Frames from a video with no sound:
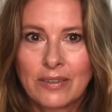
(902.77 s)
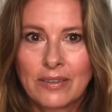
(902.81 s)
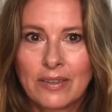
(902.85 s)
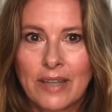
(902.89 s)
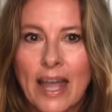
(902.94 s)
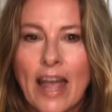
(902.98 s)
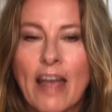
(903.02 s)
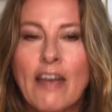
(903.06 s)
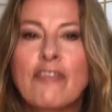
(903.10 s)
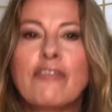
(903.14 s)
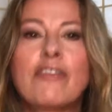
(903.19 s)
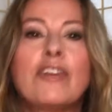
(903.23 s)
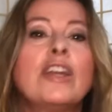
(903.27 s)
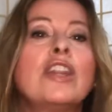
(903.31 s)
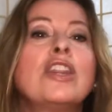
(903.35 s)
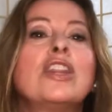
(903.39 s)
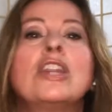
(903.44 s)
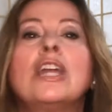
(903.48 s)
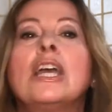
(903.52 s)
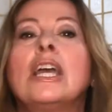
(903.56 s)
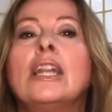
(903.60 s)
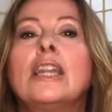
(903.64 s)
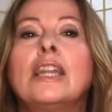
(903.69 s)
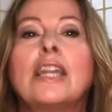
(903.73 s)

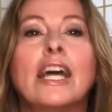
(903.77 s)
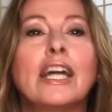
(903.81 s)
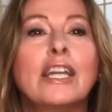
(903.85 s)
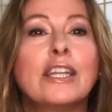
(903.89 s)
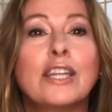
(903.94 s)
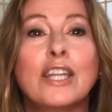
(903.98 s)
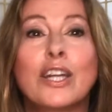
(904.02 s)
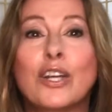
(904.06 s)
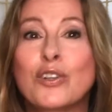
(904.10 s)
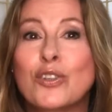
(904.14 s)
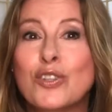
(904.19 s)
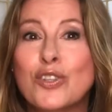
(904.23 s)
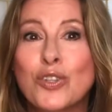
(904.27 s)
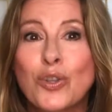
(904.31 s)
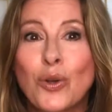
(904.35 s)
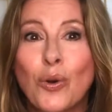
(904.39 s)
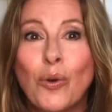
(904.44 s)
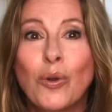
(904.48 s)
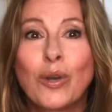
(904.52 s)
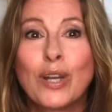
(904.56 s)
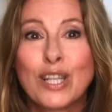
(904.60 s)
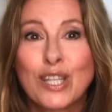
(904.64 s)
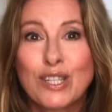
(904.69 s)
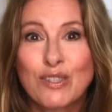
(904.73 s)
everything that their
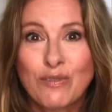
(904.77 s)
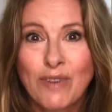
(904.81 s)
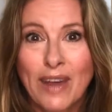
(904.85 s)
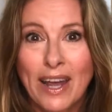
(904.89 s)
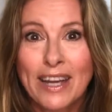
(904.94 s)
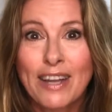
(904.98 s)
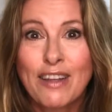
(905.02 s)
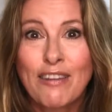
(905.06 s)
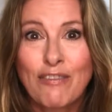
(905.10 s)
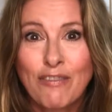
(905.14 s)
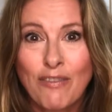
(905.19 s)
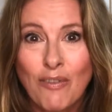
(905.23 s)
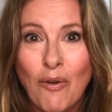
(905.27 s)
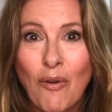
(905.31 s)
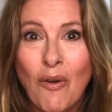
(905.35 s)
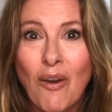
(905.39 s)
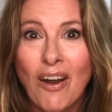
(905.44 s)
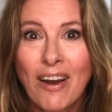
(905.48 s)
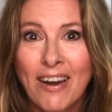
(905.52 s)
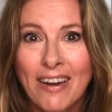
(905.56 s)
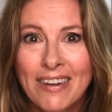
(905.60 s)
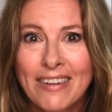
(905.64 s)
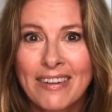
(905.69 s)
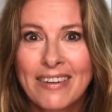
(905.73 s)
soul is ready
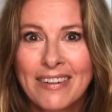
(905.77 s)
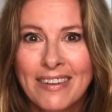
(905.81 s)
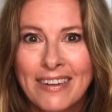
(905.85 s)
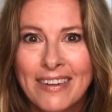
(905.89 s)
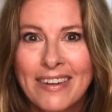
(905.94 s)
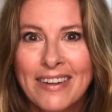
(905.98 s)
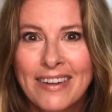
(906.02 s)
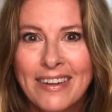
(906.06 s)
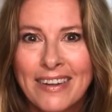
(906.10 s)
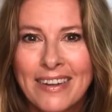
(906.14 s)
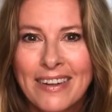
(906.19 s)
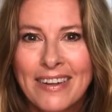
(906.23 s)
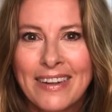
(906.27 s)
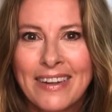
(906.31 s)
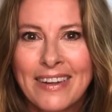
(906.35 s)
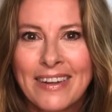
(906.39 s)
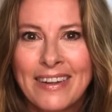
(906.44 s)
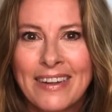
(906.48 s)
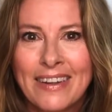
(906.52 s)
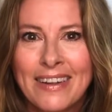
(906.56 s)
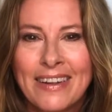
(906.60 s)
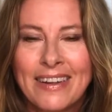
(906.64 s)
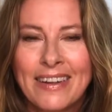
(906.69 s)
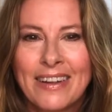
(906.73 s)
for.
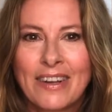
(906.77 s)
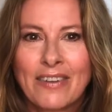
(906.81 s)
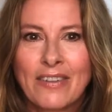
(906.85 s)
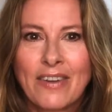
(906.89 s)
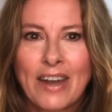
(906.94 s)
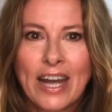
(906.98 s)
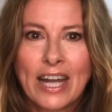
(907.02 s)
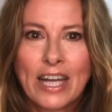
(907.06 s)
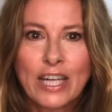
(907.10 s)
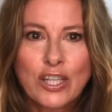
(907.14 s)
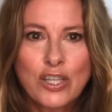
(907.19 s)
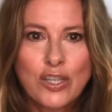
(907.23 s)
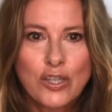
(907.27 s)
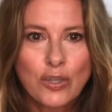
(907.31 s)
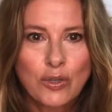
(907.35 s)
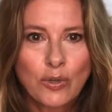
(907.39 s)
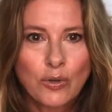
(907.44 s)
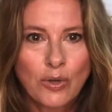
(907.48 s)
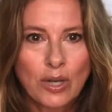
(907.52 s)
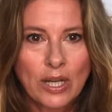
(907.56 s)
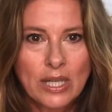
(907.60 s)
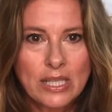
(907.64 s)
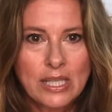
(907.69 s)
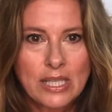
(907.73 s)
Right? So,
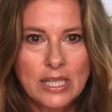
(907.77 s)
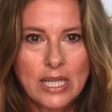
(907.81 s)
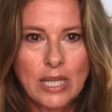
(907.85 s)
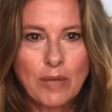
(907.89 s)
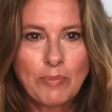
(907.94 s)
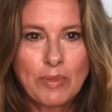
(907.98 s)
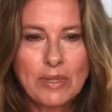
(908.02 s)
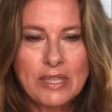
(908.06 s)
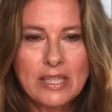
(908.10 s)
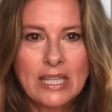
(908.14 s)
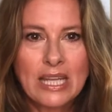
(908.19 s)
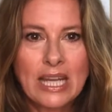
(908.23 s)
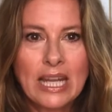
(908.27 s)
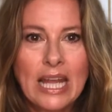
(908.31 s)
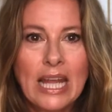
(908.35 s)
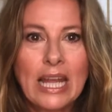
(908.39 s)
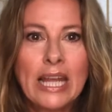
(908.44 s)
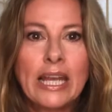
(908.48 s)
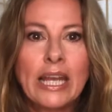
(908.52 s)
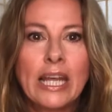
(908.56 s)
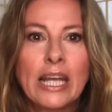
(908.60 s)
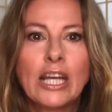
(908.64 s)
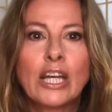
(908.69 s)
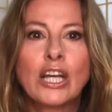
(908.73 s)
as deep as the
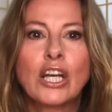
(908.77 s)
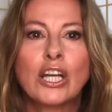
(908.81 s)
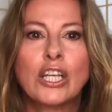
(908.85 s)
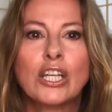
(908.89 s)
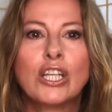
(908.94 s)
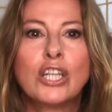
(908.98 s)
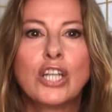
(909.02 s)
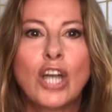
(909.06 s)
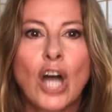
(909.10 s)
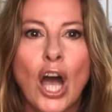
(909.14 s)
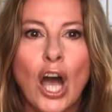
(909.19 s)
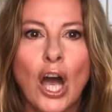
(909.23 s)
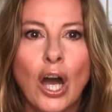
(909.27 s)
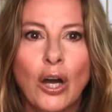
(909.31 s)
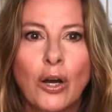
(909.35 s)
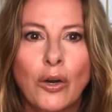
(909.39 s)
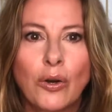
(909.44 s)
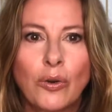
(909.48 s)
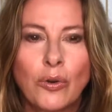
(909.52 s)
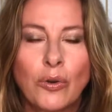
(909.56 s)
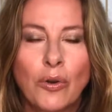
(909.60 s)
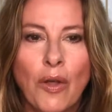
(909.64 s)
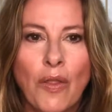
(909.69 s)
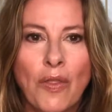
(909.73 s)
healing can
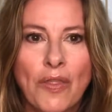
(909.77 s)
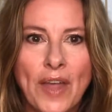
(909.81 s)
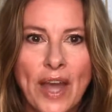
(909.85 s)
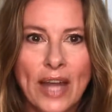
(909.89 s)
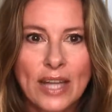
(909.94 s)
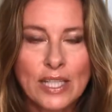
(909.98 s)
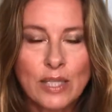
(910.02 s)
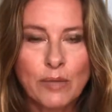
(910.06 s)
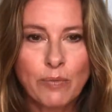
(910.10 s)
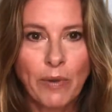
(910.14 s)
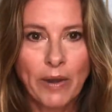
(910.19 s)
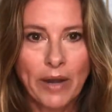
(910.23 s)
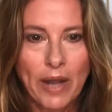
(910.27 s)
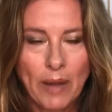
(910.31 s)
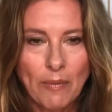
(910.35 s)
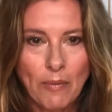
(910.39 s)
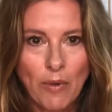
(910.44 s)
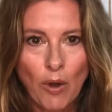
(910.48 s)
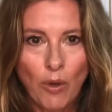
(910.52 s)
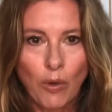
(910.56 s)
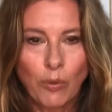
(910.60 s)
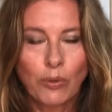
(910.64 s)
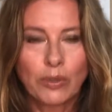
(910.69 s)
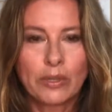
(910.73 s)
go, that's what I'm
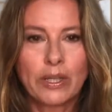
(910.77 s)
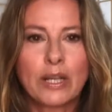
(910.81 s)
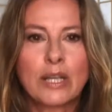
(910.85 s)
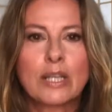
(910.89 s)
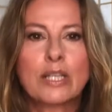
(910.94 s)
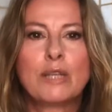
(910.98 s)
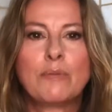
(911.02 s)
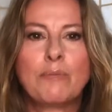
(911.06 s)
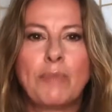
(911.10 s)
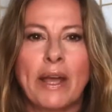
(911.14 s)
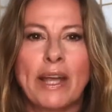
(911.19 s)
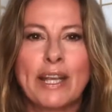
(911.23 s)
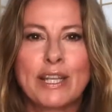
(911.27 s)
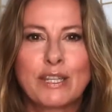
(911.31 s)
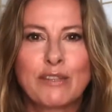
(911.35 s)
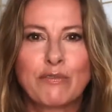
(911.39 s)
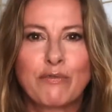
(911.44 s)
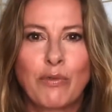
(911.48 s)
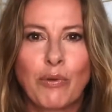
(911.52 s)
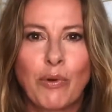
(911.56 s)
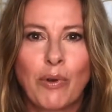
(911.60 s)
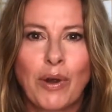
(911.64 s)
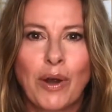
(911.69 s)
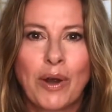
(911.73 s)
holding space
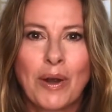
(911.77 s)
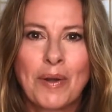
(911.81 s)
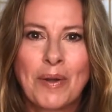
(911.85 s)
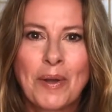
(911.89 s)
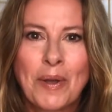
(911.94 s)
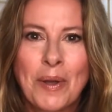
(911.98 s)
for.